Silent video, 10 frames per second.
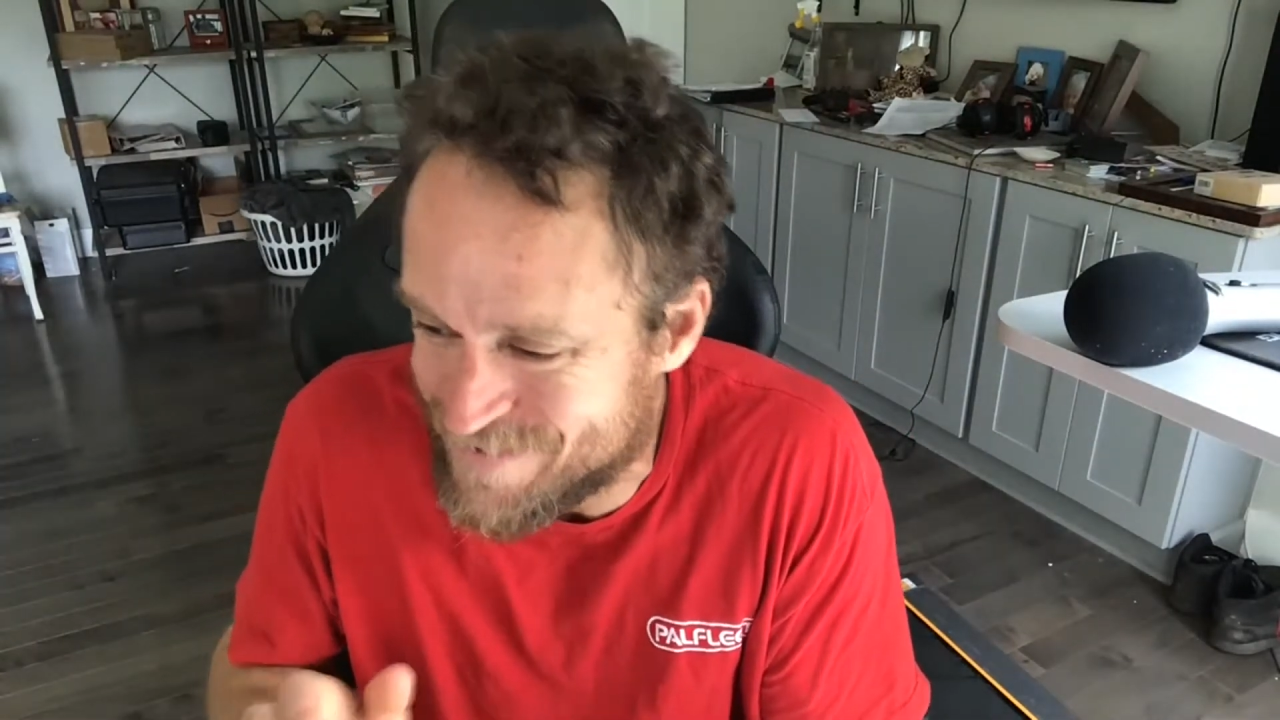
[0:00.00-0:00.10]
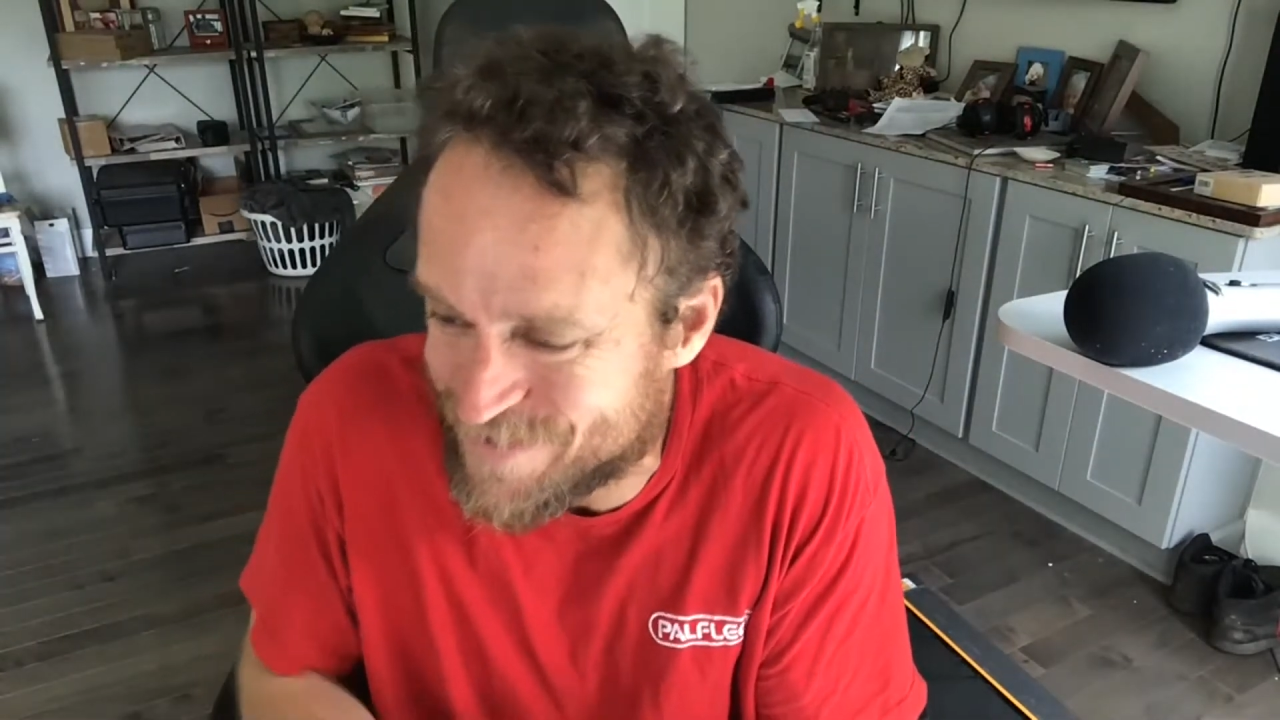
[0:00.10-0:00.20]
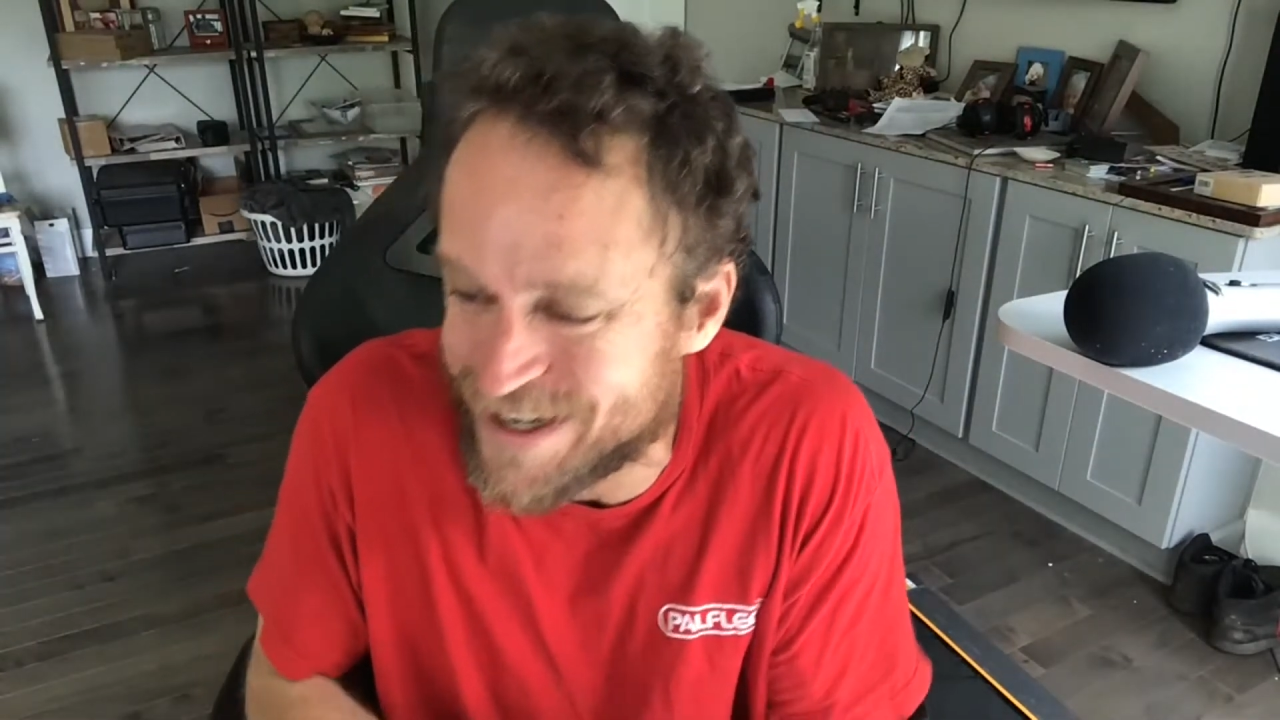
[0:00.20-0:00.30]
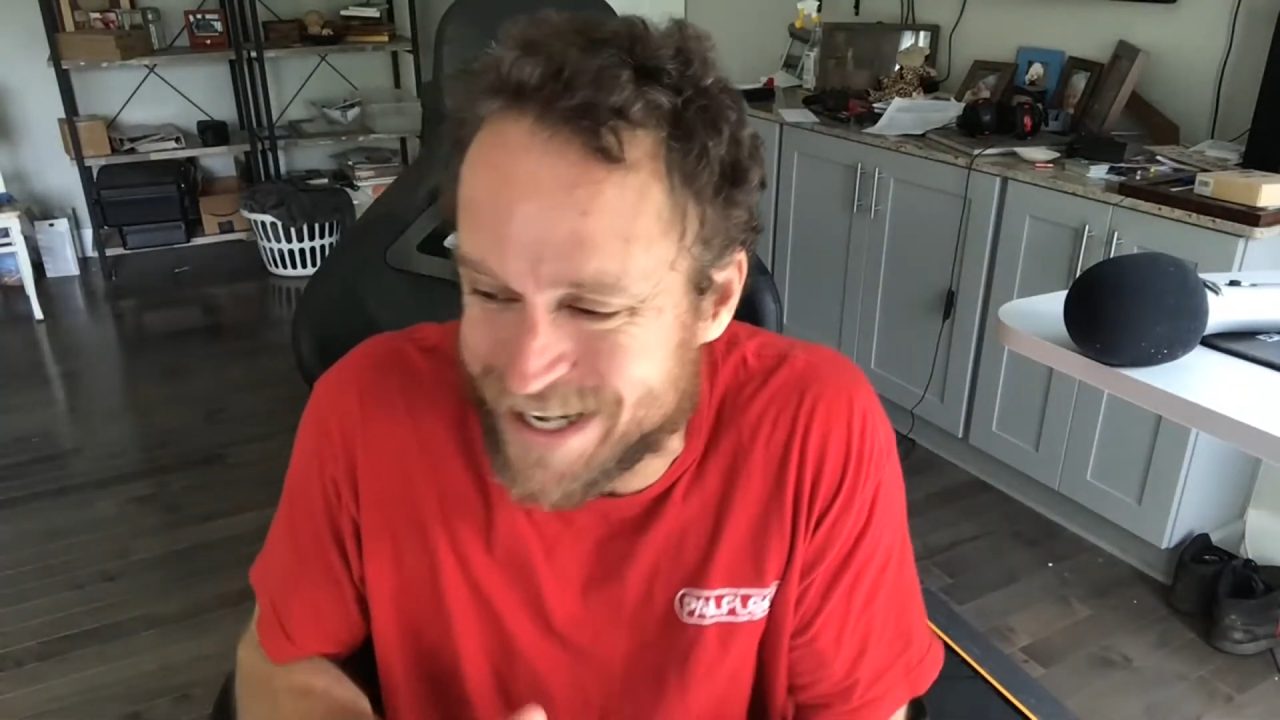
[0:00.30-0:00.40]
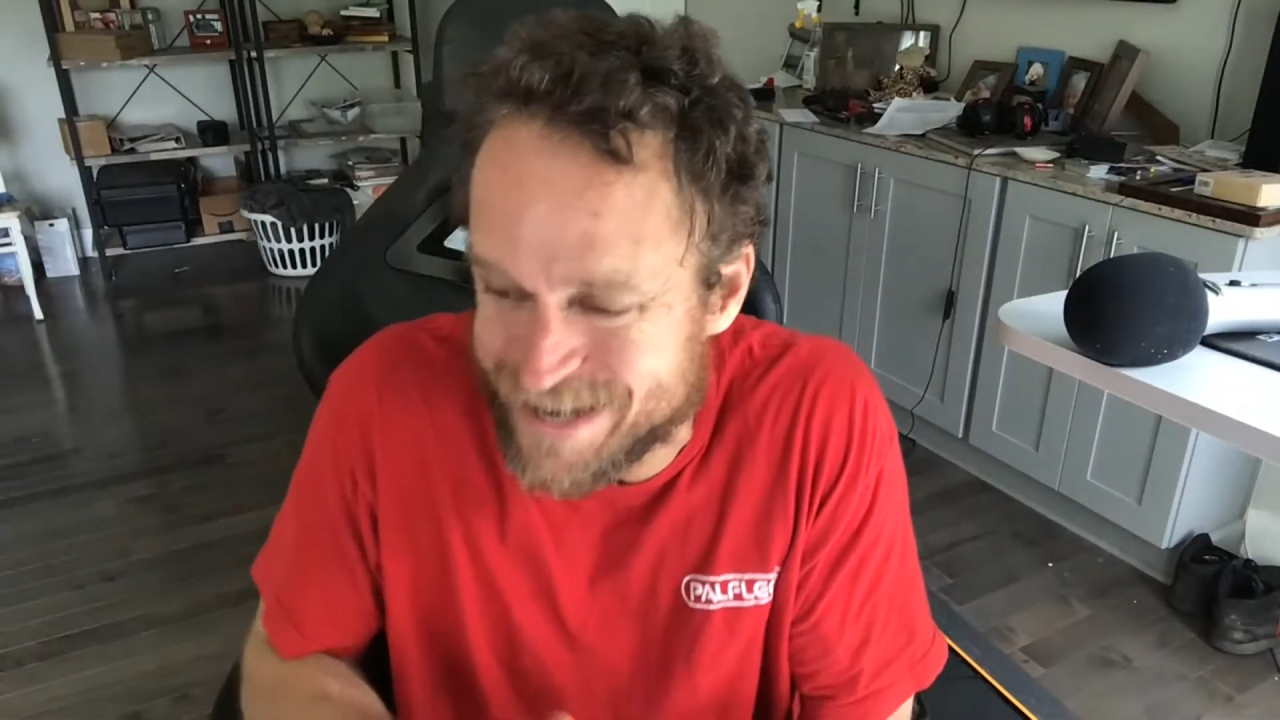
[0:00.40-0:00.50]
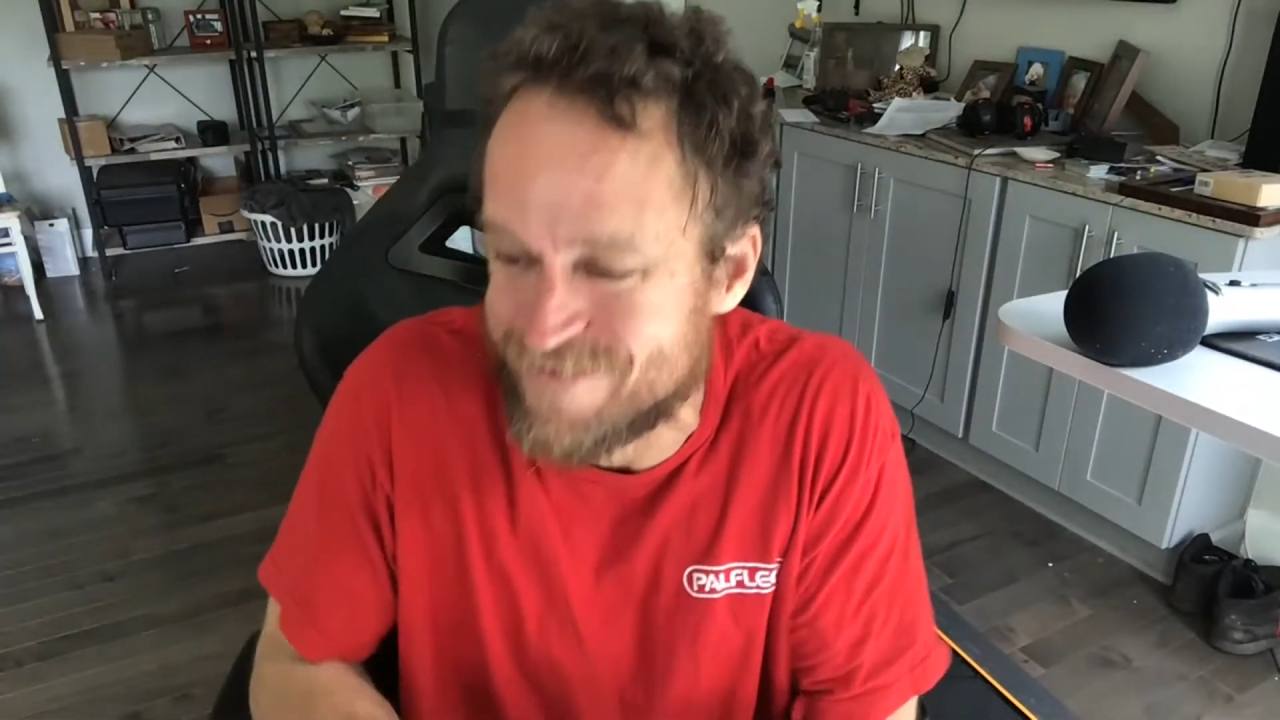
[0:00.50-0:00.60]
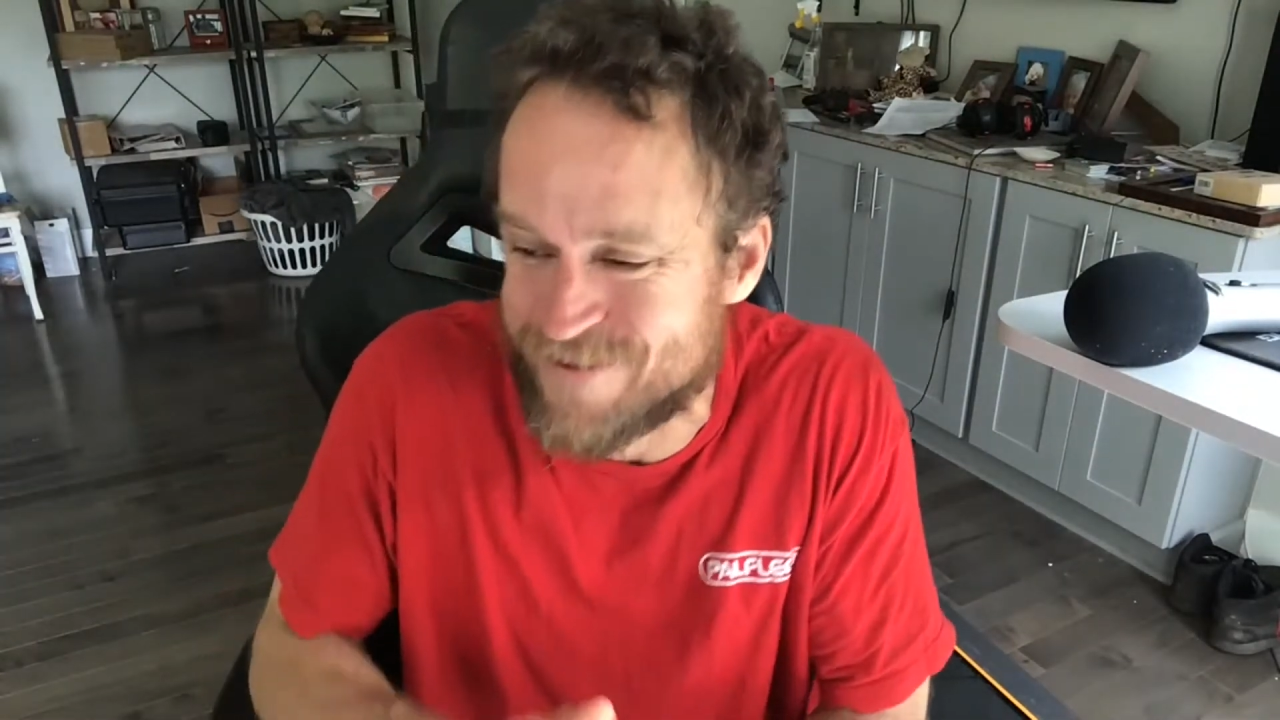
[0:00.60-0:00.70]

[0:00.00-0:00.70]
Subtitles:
freaking